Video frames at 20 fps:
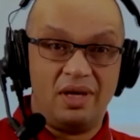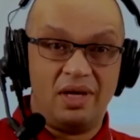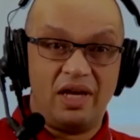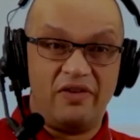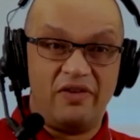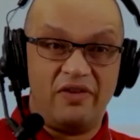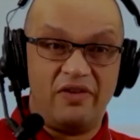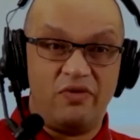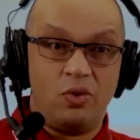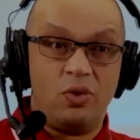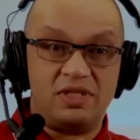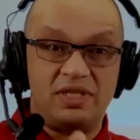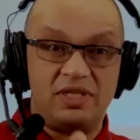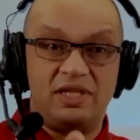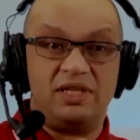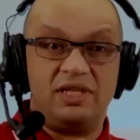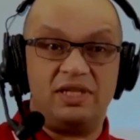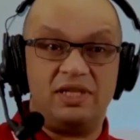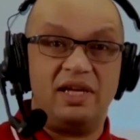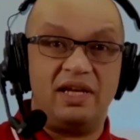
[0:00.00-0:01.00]
if orders
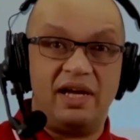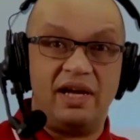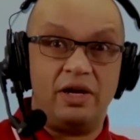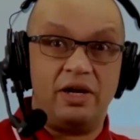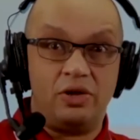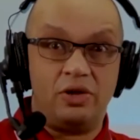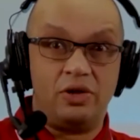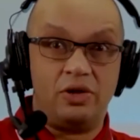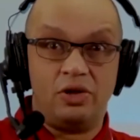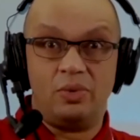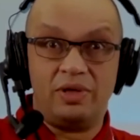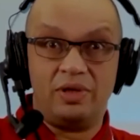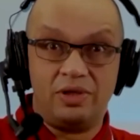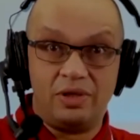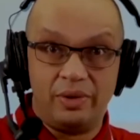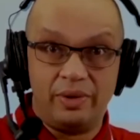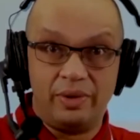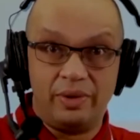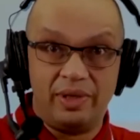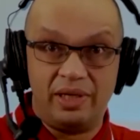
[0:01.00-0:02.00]
need to get out and you're the one
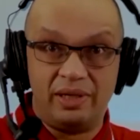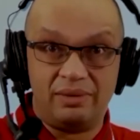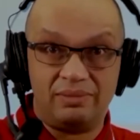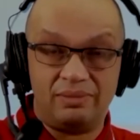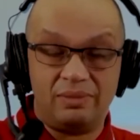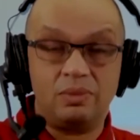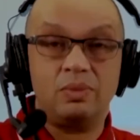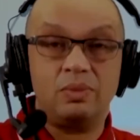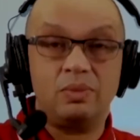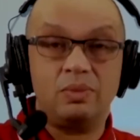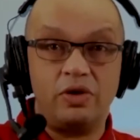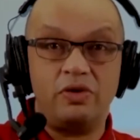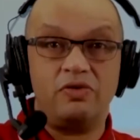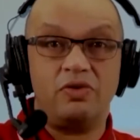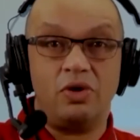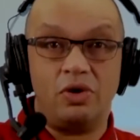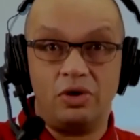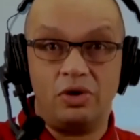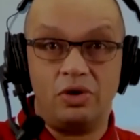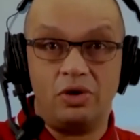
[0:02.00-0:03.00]
doing it, well, you've
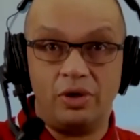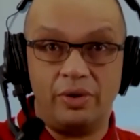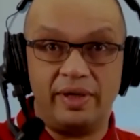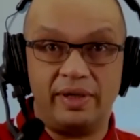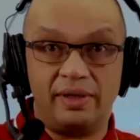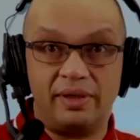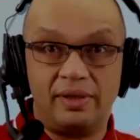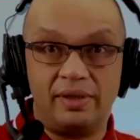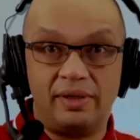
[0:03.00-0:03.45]
got to do it.